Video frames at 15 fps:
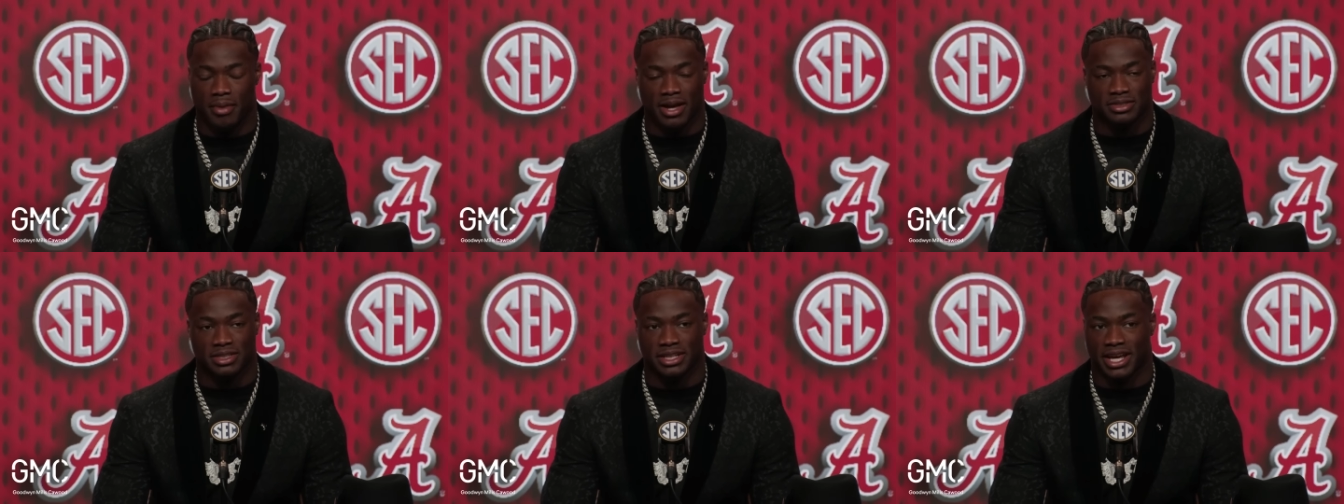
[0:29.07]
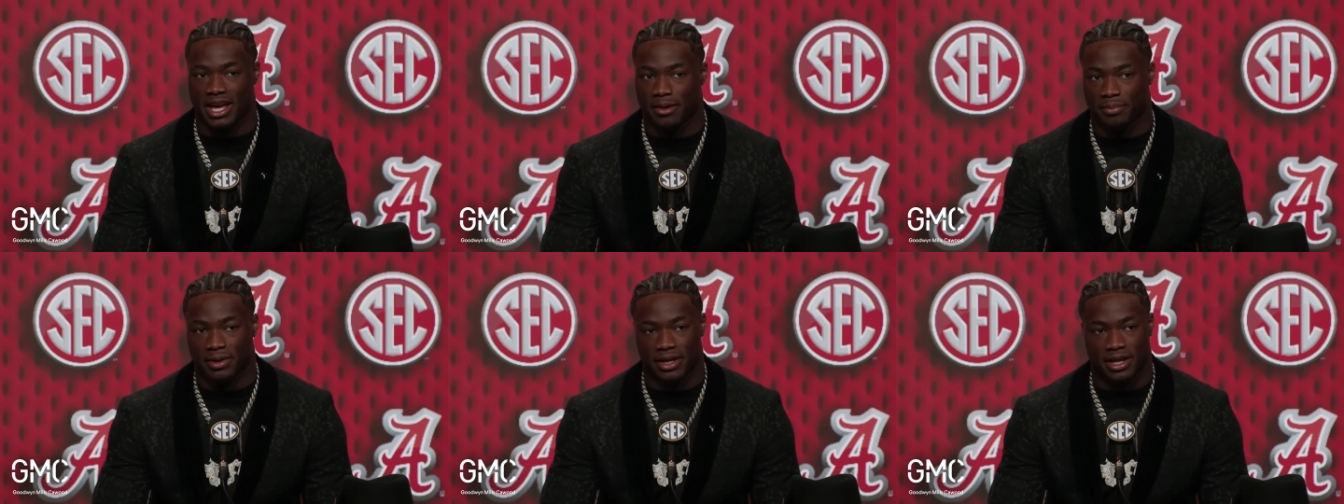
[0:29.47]
master the
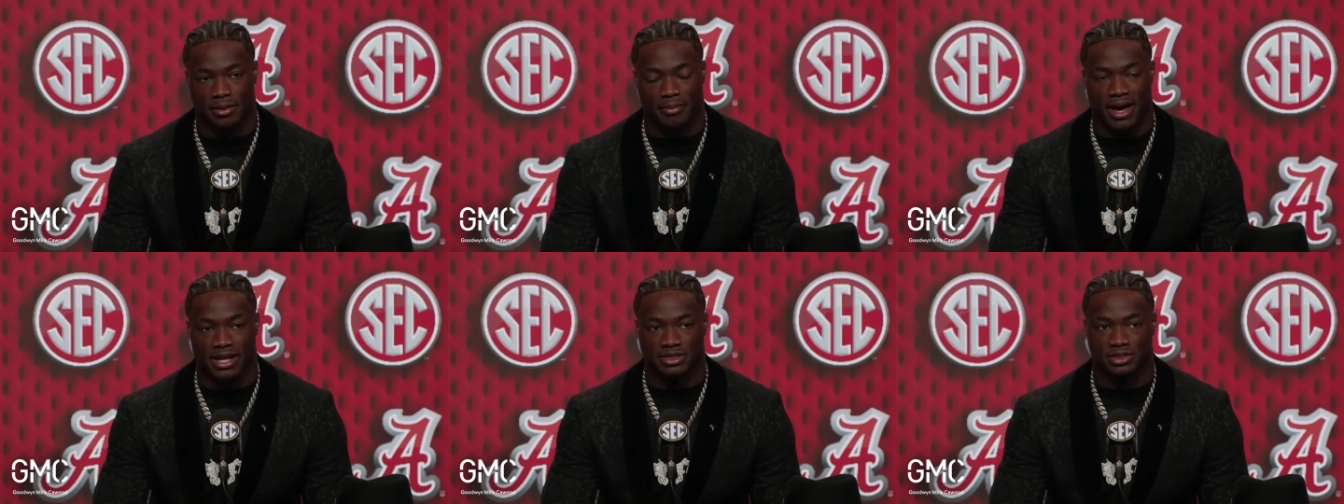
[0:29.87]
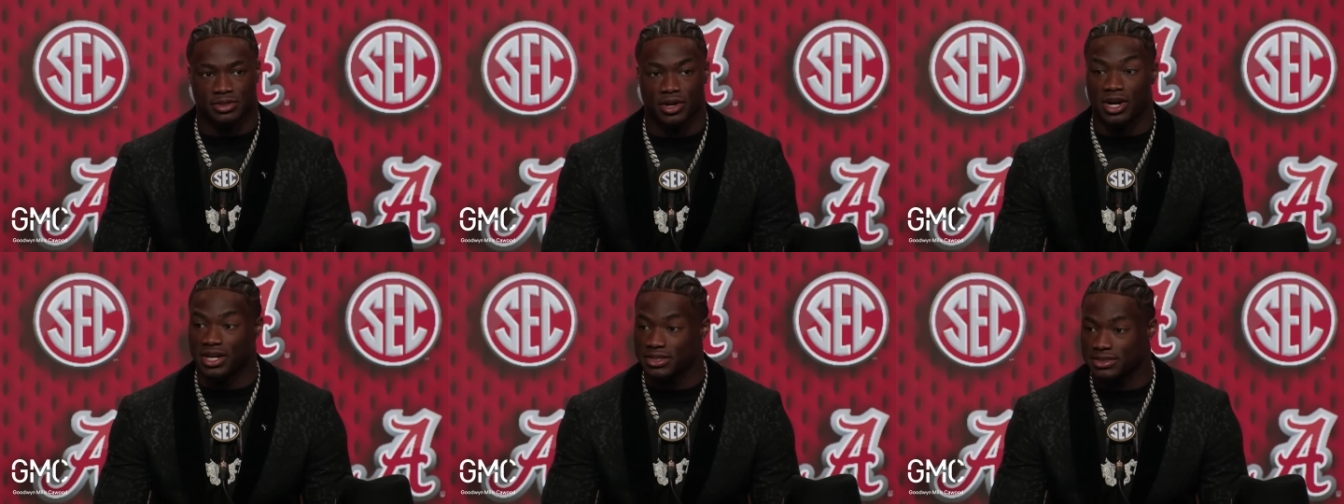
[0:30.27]
game plan, master
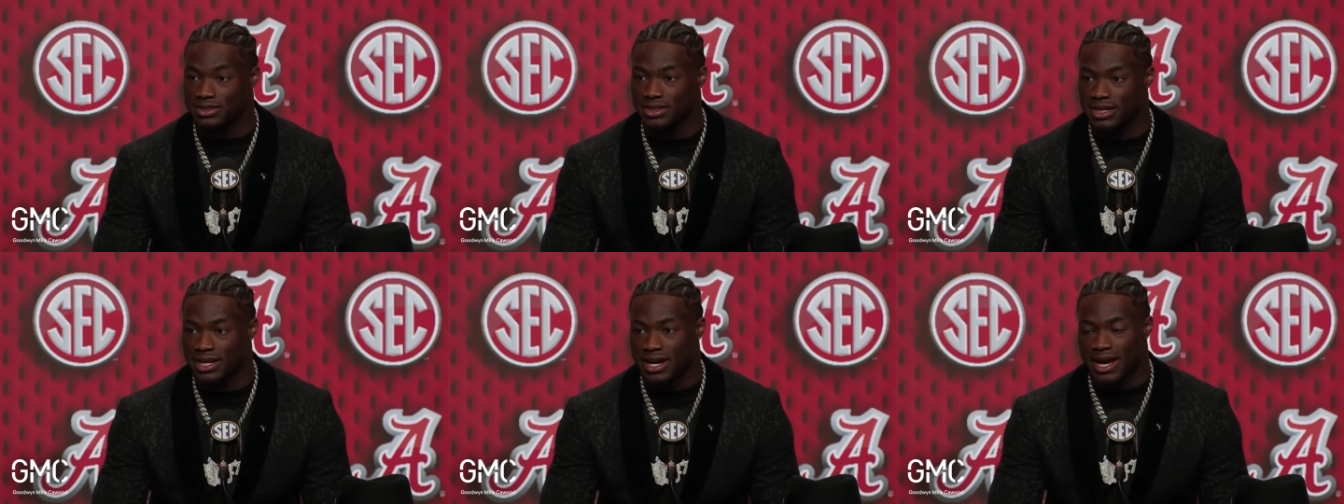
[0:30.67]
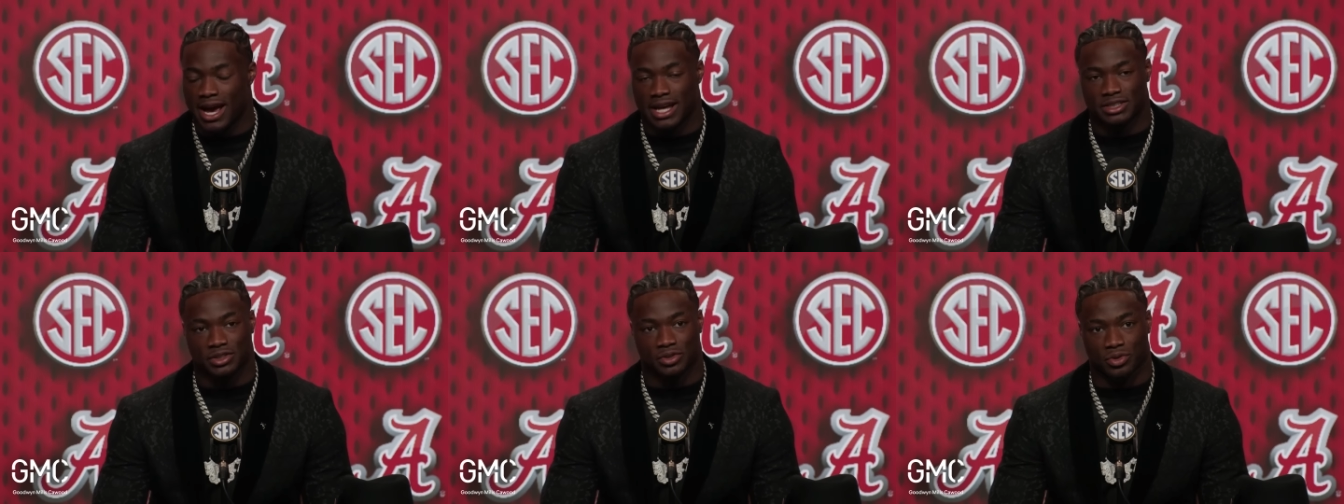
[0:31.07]
us
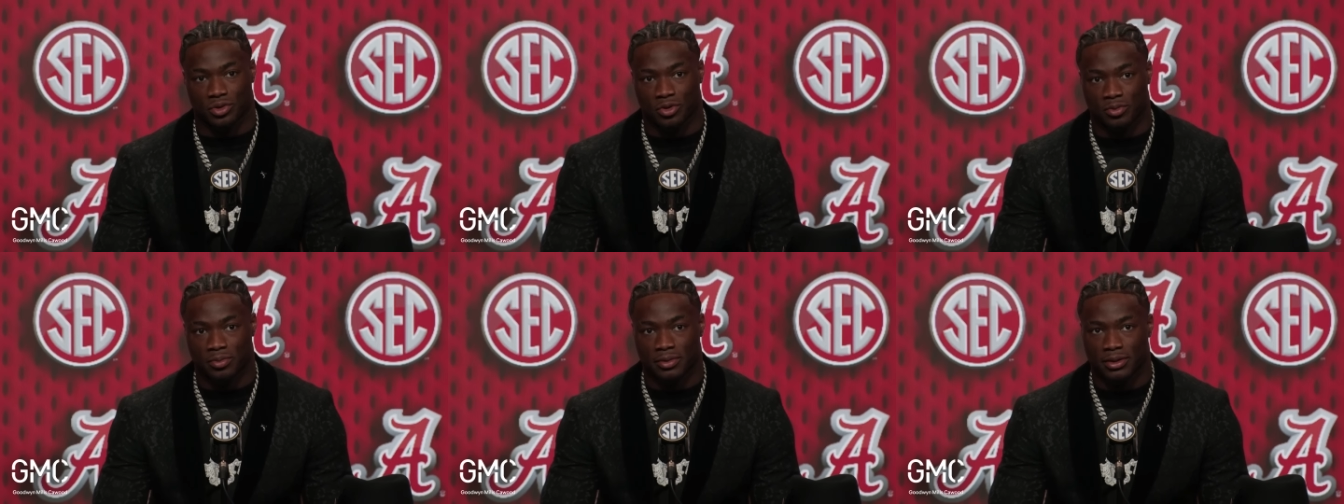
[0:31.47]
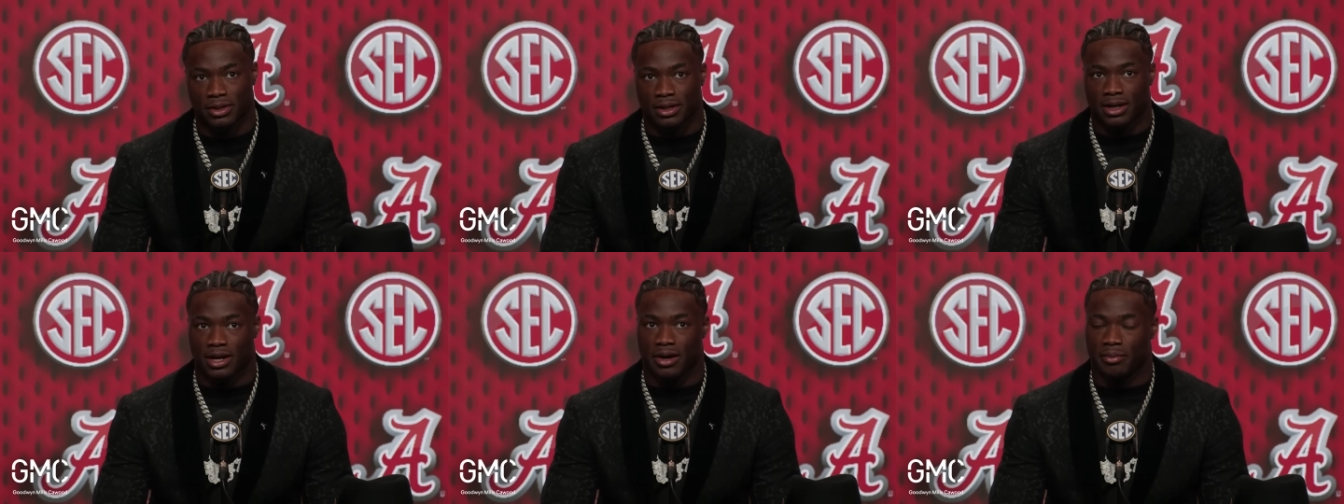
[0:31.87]
as a group
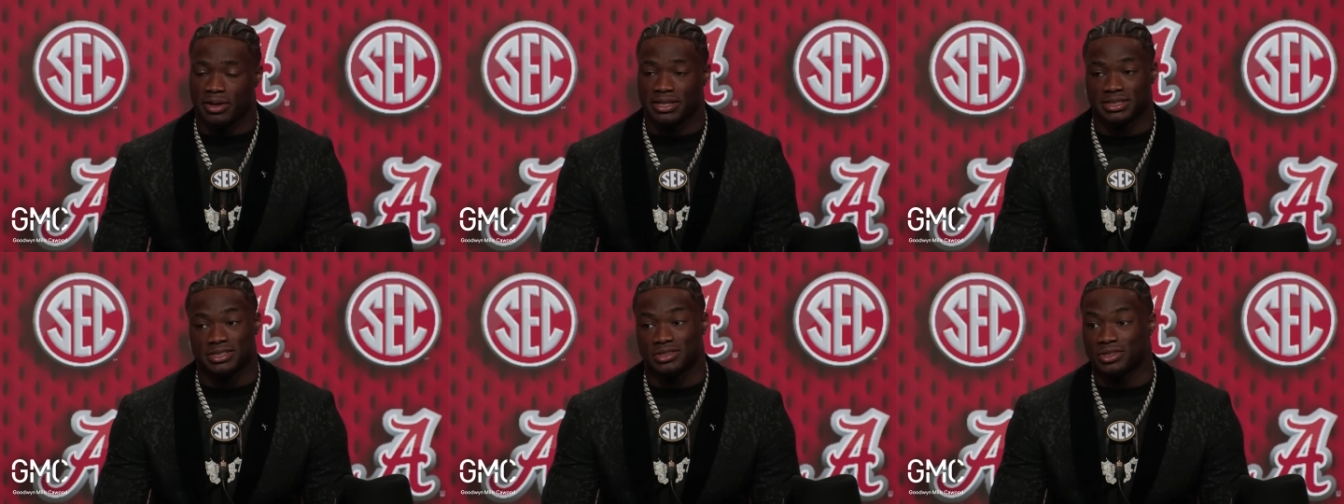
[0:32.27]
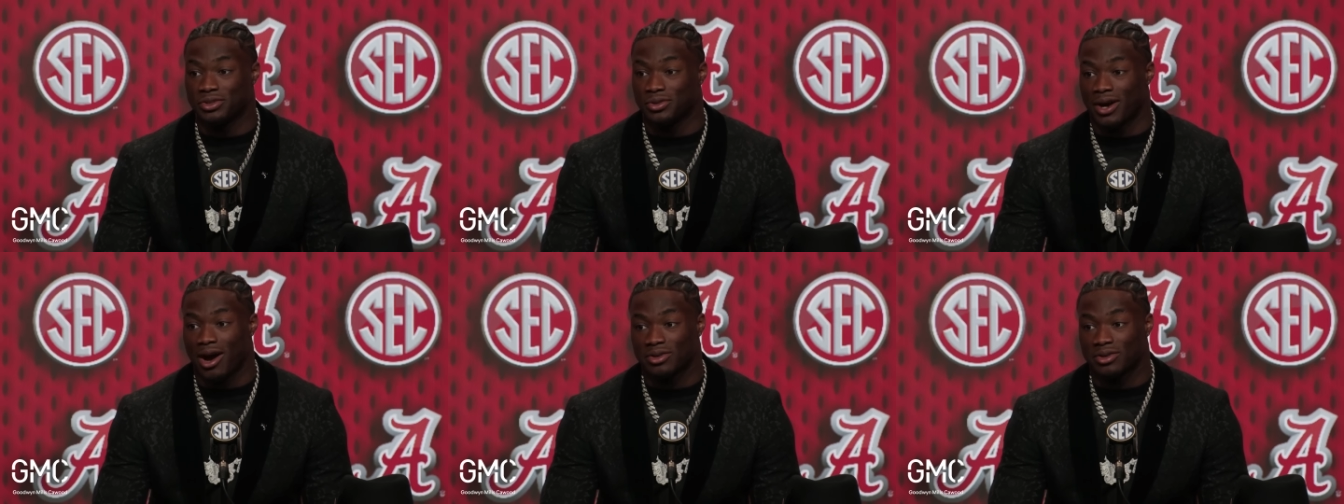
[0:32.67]
because um, it's new.